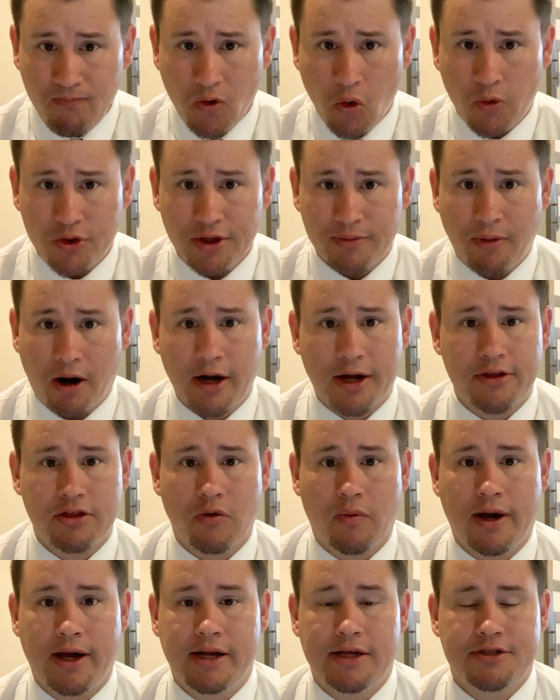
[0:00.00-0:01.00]
With the market
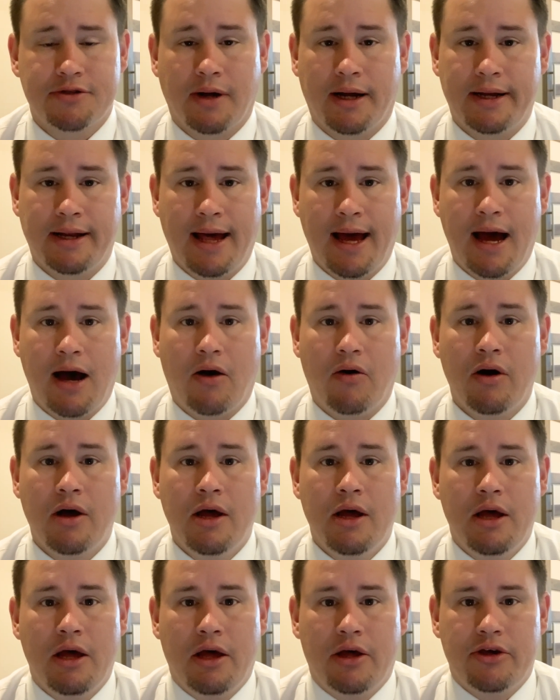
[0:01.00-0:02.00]
the way it is right now,
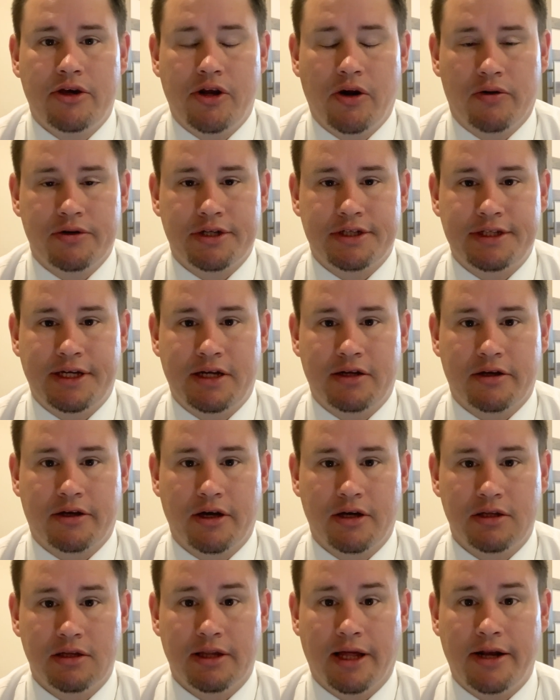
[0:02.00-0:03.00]
you don't just need a
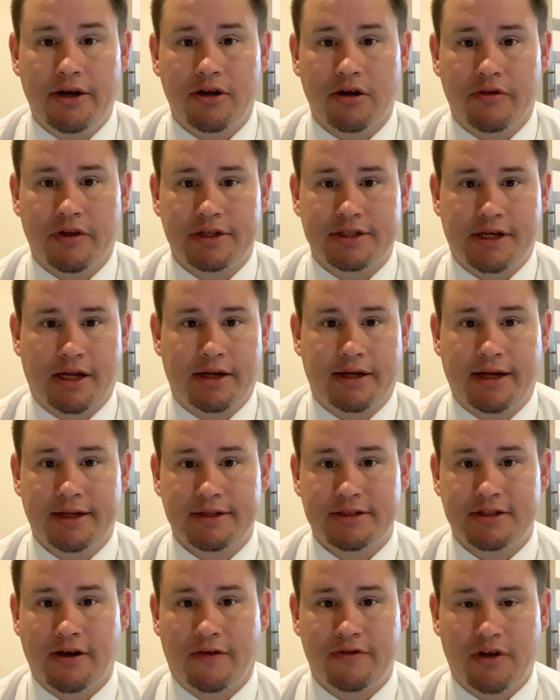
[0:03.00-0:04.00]
good lender that's going to
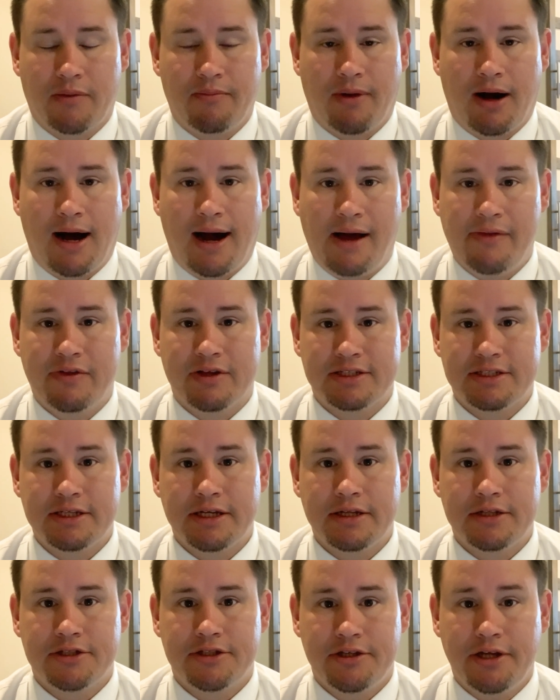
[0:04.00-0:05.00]
get stuff done behind the
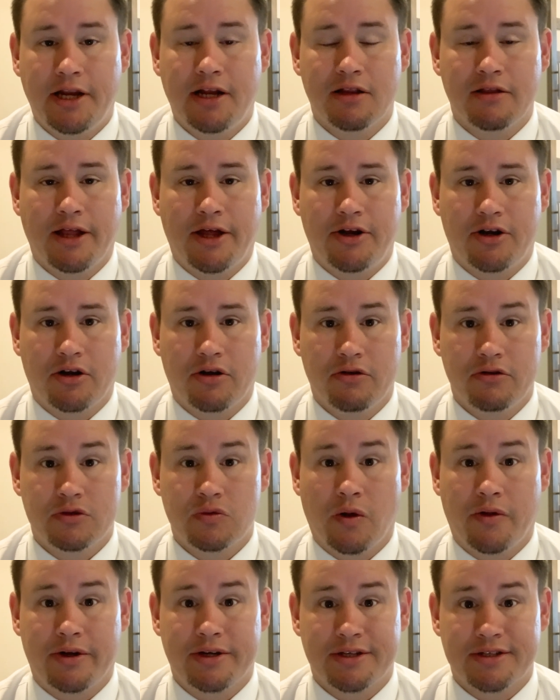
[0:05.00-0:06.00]
scenes. You need a lender who's
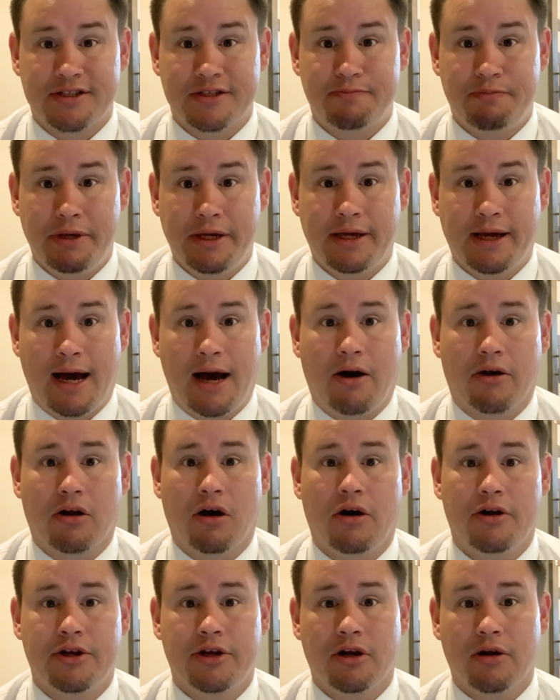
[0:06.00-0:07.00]
willing to speak out
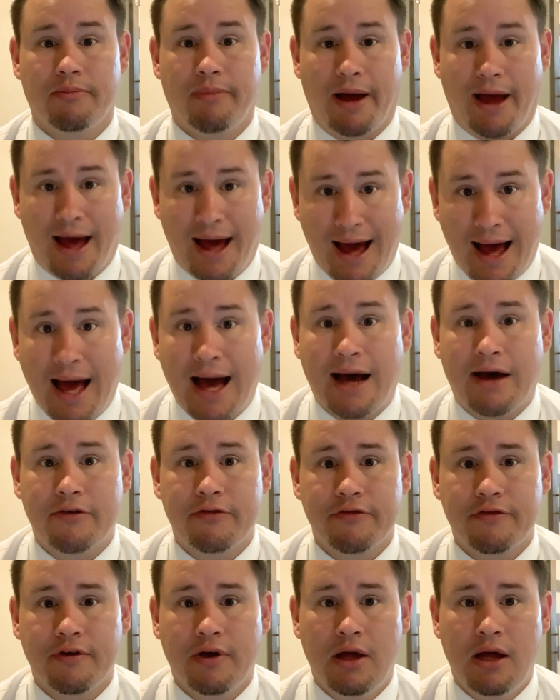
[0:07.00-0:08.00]
on your
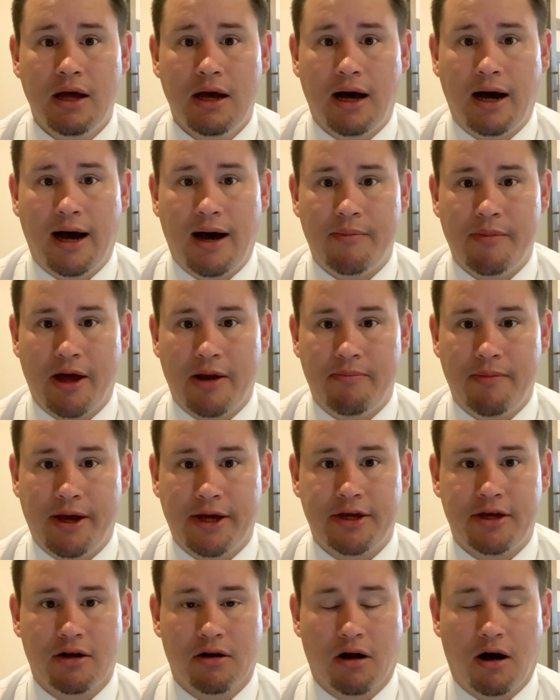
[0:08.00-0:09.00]
behalf and
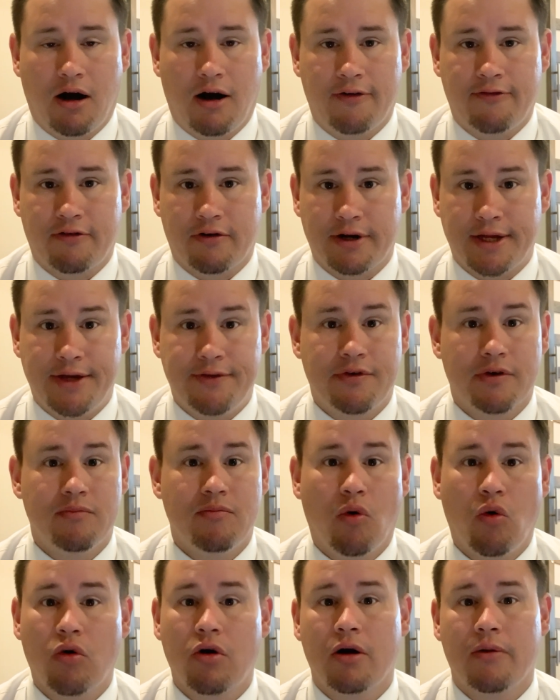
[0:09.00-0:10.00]
make your offer even
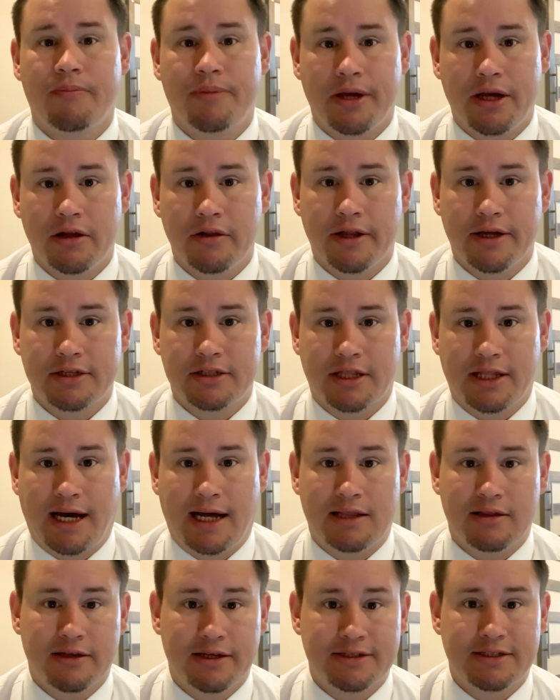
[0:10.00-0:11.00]
more appealing to
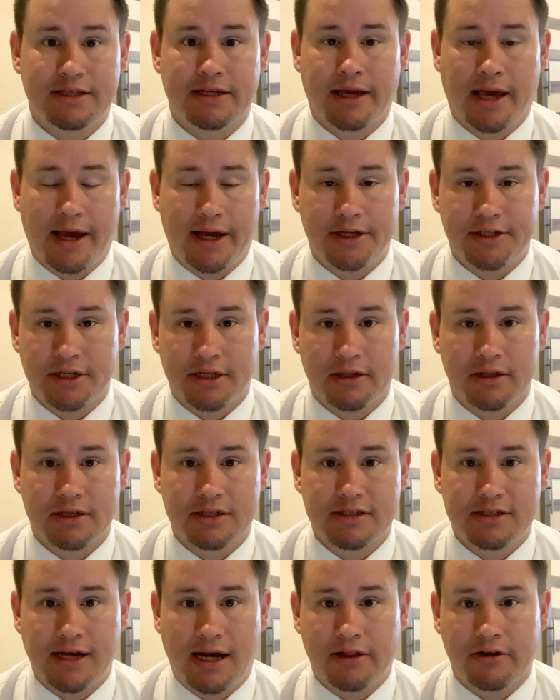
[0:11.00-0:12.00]
that listing agent and the
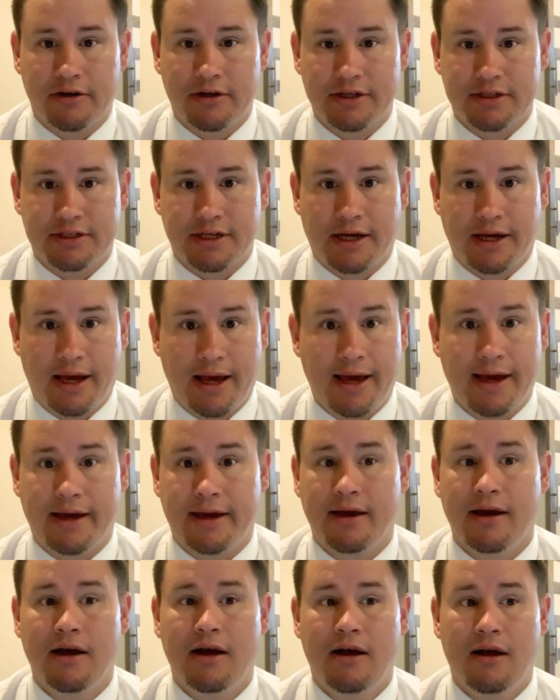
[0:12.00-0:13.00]
seller, to say, hey,